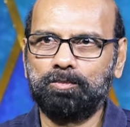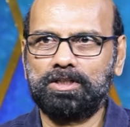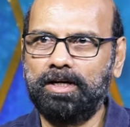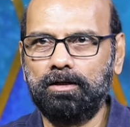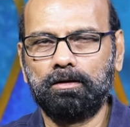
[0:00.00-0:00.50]

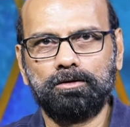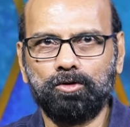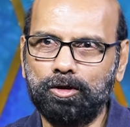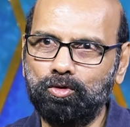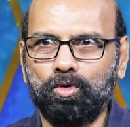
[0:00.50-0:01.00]
website, you
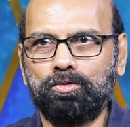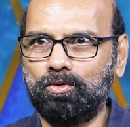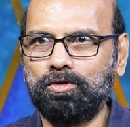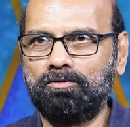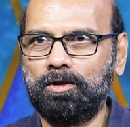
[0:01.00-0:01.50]
can go
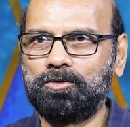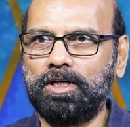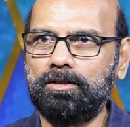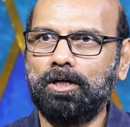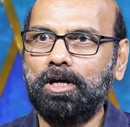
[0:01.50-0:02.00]
through the
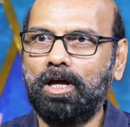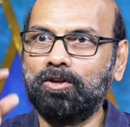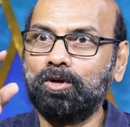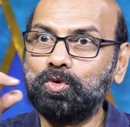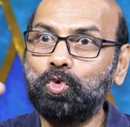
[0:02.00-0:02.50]
website
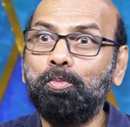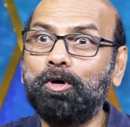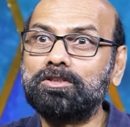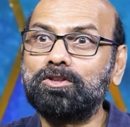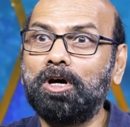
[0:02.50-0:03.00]
under
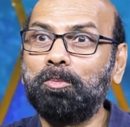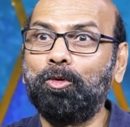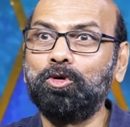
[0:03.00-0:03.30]
superstar